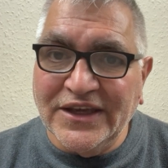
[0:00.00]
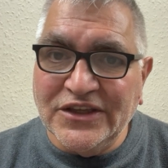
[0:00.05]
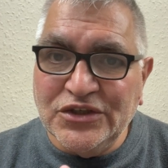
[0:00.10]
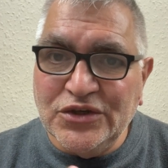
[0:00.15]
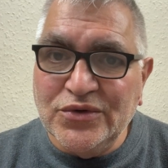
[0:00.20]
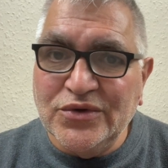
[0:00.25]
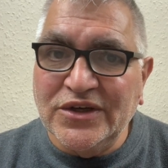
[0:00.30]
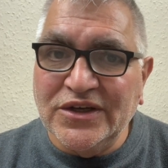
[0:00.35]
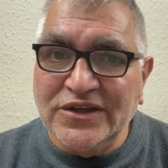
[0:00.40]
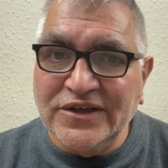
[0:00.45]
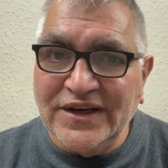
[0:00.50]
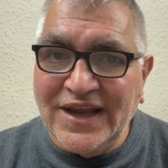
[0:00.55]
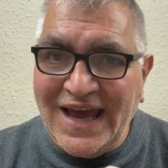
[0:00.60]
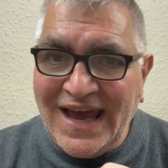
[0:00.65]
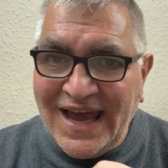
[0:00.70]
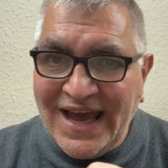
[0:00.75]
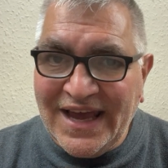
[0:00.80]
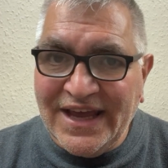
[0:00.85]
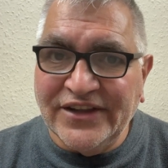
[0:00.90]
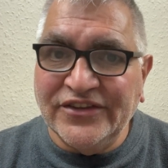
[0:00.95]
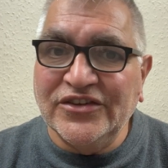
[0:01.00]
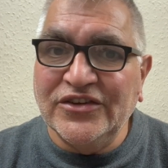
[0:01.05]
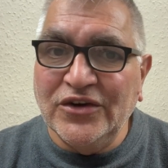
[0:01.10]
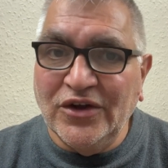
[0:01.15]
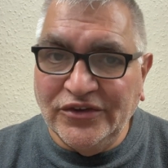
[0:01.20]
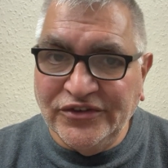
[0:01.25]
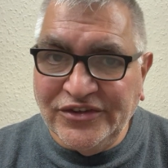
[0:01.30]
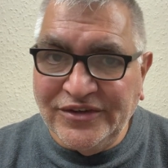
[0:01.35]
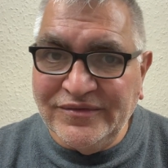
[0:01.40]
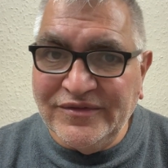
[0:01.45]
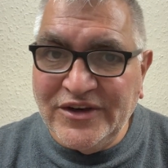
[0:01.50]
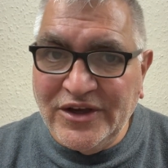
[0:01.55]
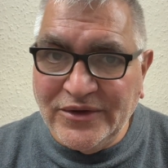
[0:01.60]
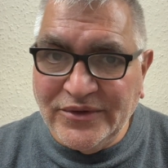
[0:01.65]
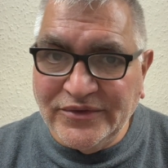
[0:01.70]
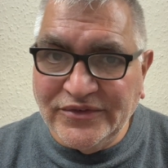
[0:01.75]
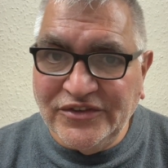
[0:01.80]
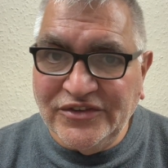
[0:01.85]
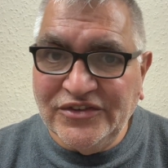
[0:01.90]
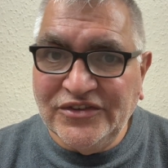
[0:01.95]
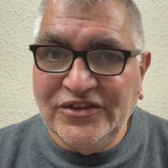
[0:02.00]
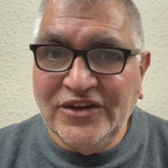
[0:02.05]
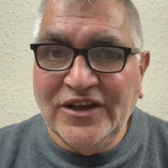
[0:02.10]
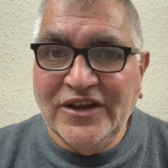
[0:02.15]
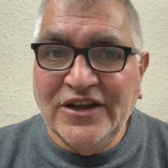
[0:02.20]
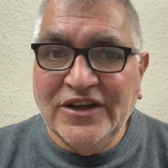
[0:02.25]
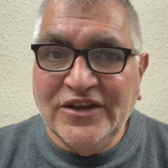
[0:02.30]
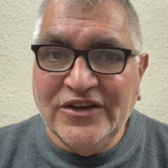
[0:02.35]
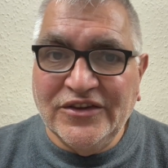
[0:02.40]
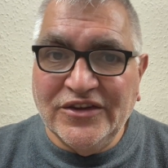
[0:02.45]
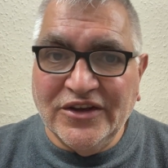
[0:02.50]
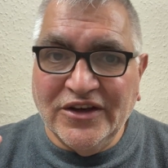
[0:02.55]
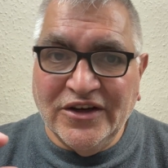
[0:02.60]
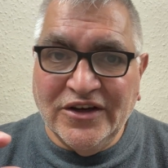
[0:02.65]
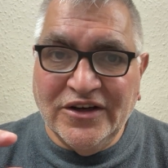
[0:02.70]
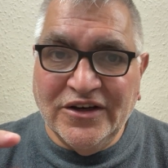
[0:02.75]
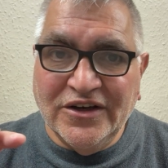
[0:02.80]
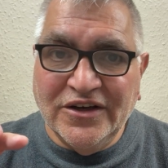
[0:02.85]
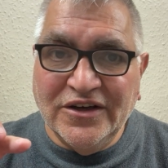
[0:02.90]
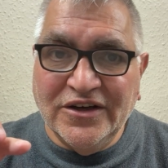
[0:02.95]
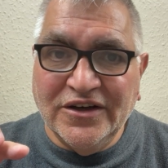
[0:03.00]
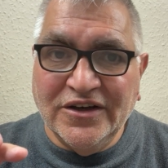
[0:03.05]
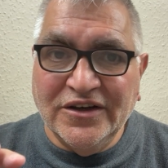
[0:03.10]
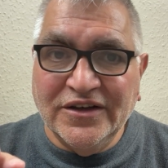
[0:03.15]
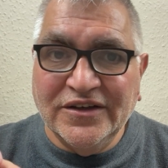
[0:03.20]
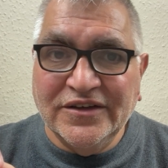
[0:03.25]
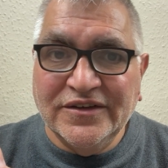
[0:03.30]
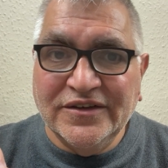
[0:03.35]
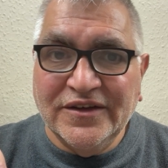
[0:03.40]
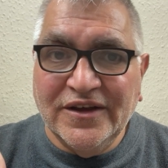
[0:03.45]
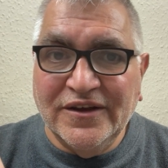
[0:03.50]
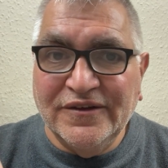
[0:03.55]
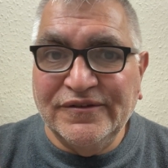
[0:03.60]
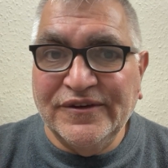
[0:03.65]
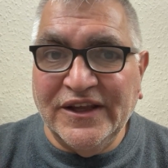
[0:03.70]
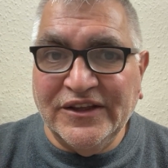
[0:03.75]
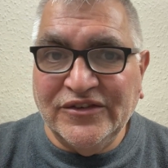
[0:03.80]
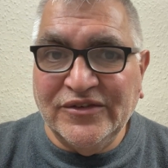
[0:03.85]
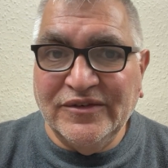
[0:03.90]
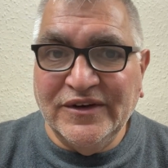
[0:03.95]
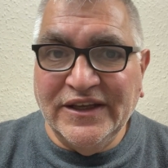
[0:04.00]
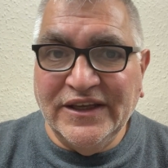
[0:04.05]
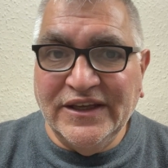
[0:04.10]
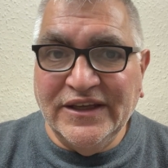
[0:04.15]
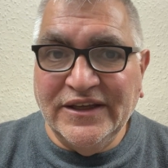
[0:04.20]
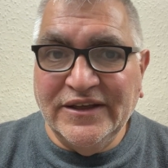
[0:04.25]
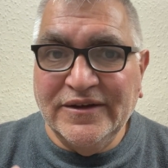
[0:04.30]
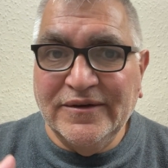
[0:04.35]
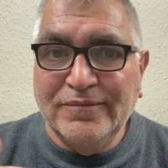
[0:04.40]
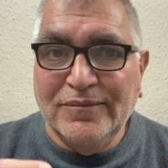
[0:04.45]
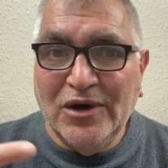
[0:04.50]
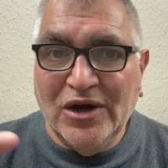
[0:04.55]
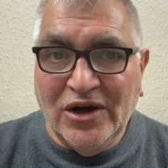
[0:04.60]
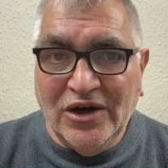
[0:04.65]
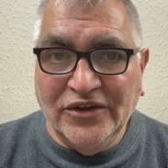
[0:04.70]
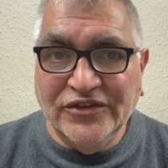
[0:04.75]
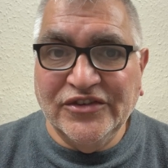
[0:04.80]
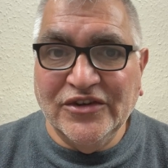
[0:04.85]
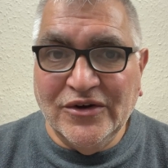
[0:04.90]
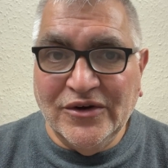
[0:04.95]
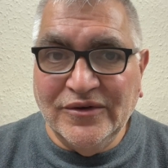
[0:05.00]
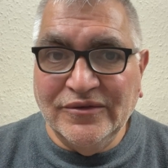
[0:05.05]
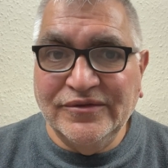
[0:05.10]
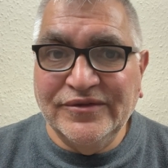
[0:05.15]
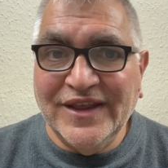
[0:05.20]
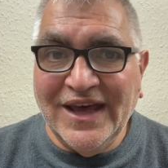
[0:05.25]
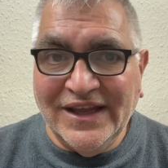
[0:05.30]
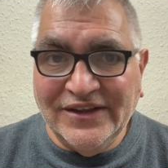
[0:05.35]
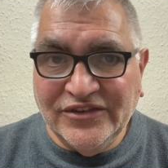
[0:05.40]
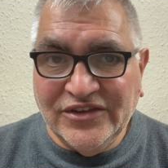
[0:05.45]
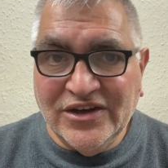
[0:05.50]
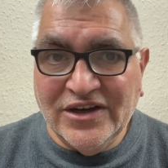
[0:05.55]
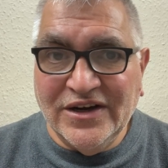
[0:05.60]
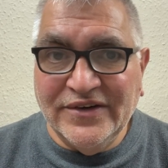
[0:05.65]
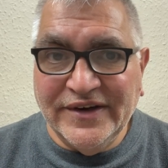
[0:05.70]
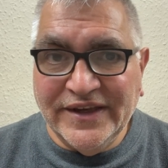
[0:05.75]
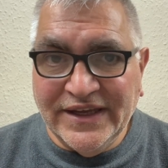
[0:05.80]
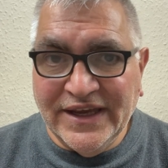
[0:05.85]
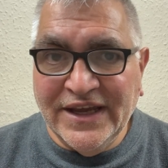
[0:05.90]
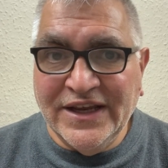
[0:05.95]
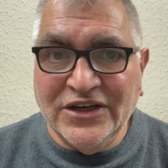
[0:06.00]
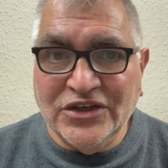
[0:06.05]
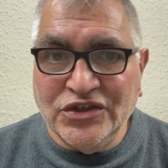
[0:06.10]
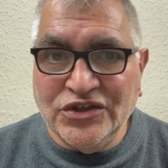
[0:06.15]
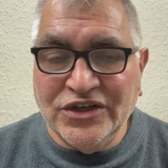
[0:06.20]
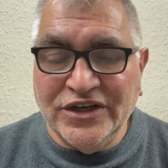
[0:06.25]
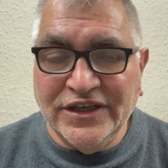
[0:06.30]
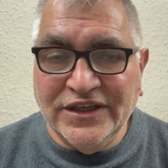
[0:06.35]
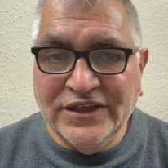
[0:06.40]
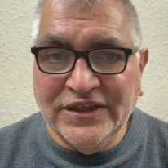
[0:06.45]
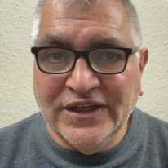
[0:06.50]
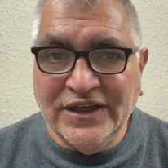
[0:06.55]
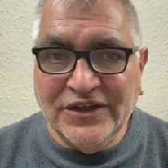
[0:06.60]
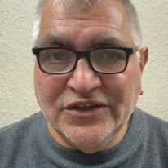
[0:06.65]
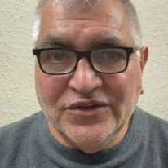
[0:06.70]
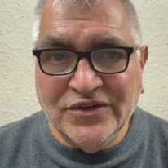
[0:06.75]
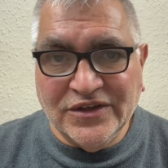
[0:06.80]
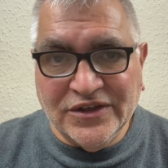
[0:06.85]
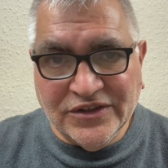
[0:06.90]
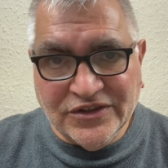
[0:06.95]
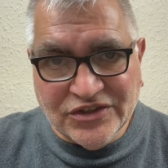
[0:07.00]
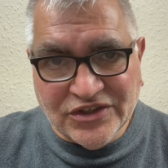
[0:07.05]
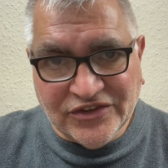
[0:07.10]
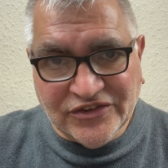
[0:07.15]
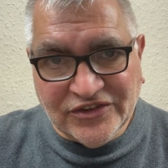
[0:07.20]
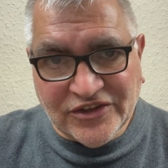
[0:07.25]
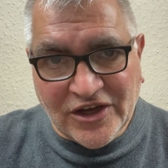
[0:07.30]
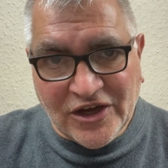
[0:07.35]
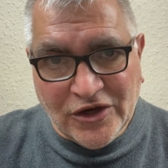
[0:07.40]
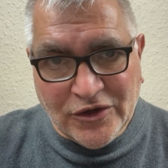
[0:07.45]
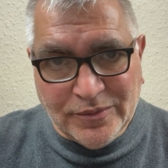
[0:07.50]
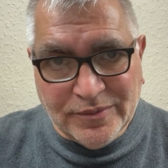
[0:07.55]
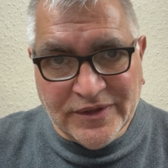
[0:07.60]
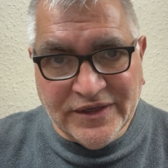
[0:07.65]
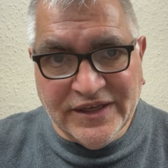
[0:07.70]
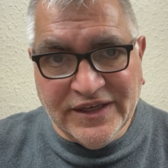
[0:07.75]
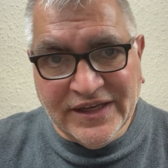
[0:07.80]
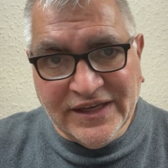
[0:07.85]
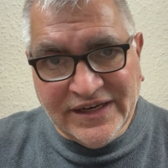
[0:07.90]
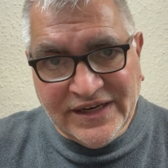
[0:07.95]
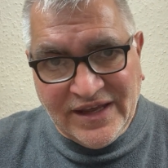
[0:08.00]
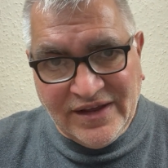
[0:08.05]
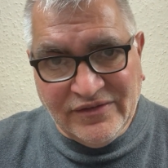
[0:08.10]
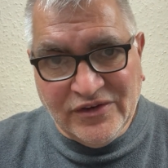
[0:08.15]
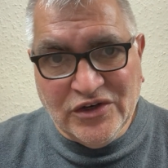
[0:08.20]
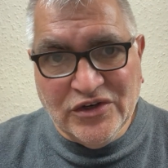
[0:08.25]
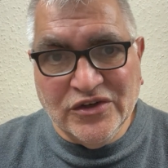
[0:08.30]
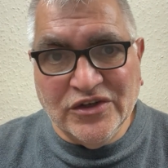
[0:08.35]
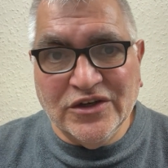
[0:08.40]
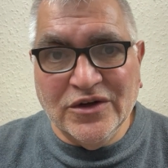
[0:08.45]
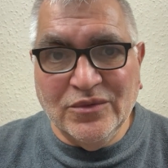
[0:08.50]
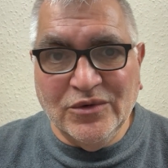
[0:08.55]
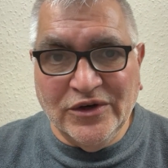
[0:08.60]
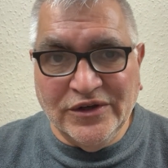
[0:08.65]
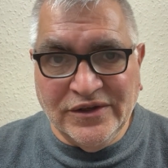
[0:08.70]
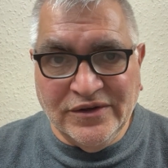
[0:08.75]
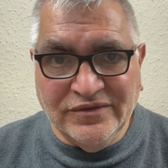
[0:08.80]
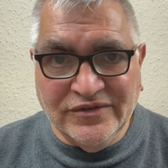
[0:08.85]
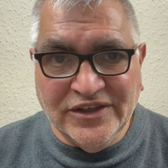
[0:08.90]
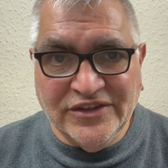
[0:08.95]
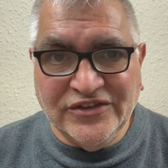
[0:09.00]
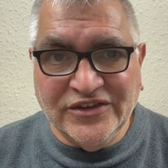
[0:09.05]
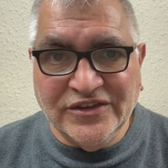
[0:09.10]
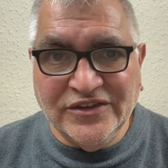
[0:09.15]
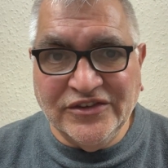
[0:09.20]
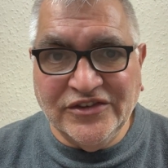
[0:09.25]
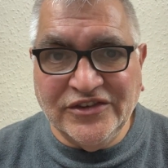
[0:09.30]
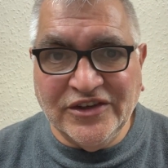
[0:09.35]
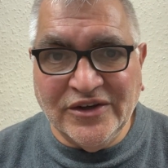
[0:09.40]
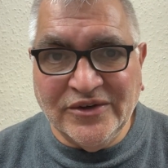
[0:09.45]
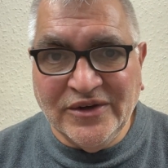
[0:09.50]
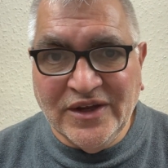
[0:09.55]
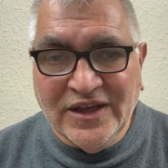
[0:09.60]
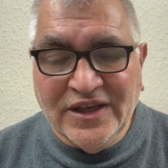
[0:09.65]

You can add lots of notes that are effectively part of that diary entry, and you can just open it and have a look at what you've written. So